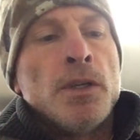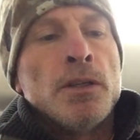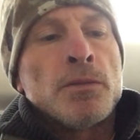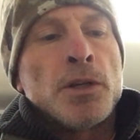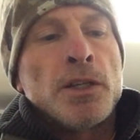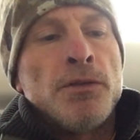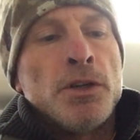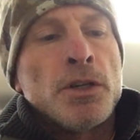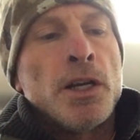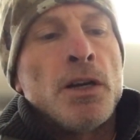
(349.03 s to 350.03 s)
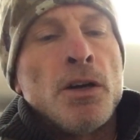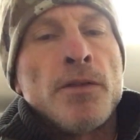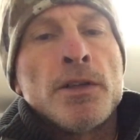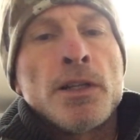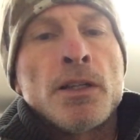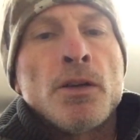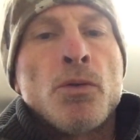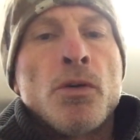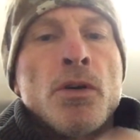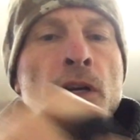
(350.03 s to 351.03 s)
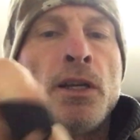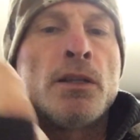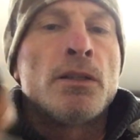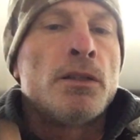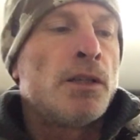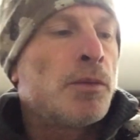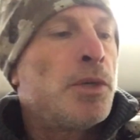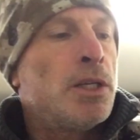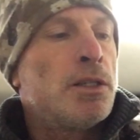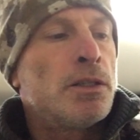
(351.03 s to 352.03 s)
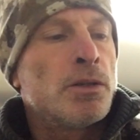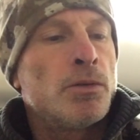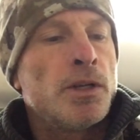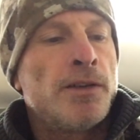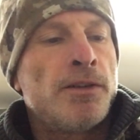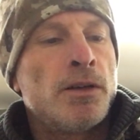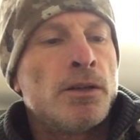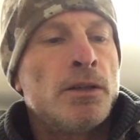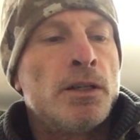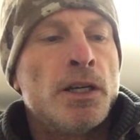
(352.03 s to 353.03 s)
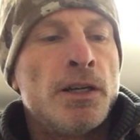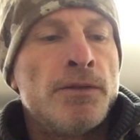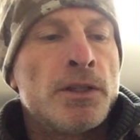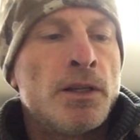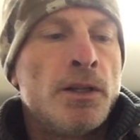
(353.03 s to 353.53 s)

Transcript: especially if you're trying to harvest like the quarry, like pigeons or whatever, or doves.